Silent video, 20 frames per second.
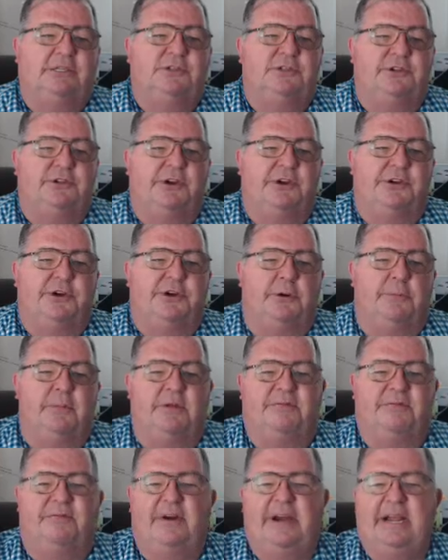is to determine
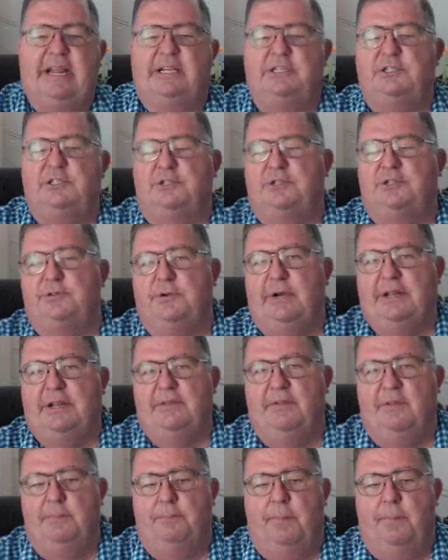the financial strength
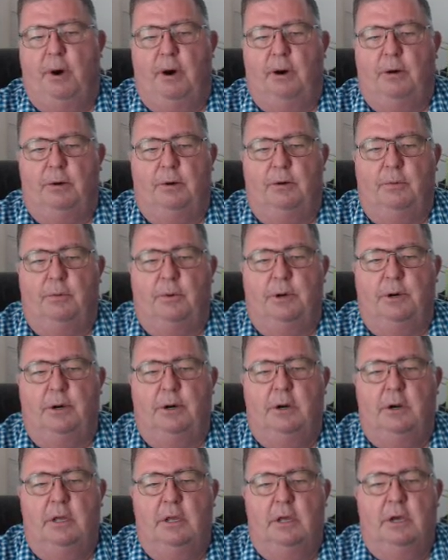of the borrower,
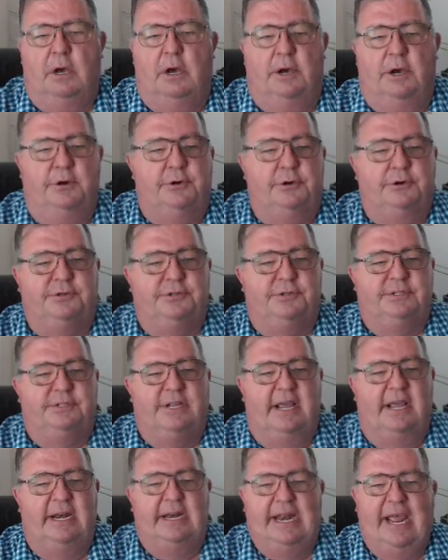
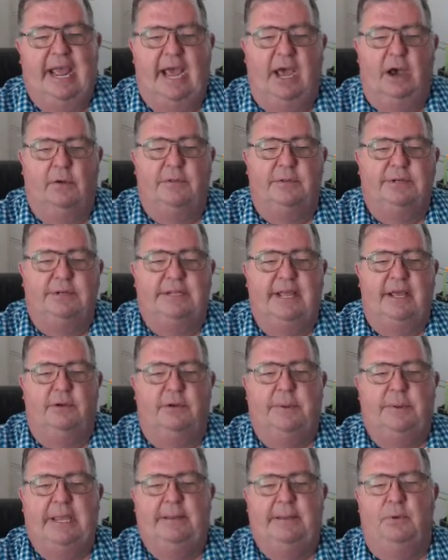understanding how the
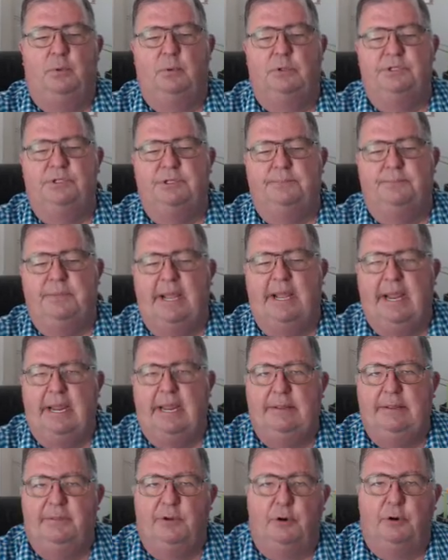down payment was
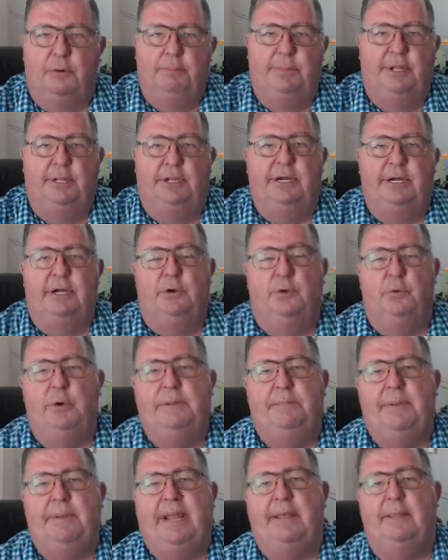obtained, their ability to
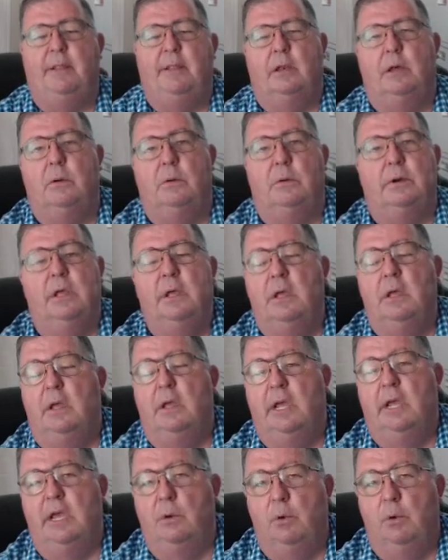repay the loan,
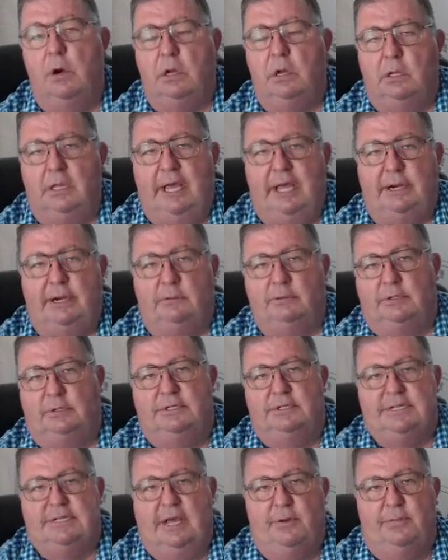and what
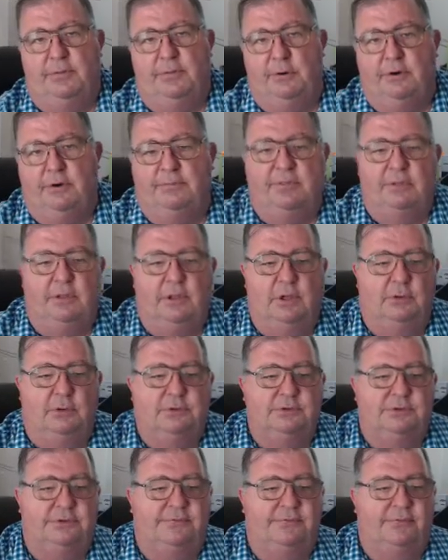collateral is out there if the loan
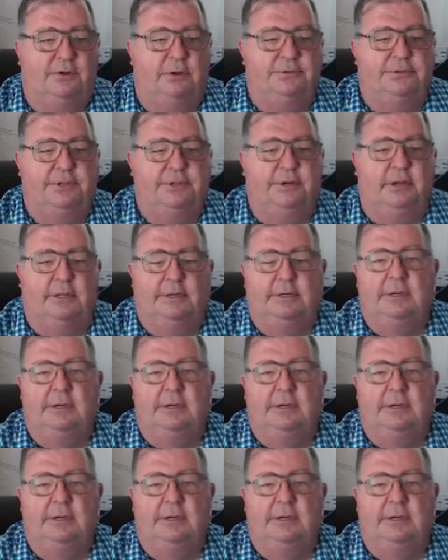is defaulted on.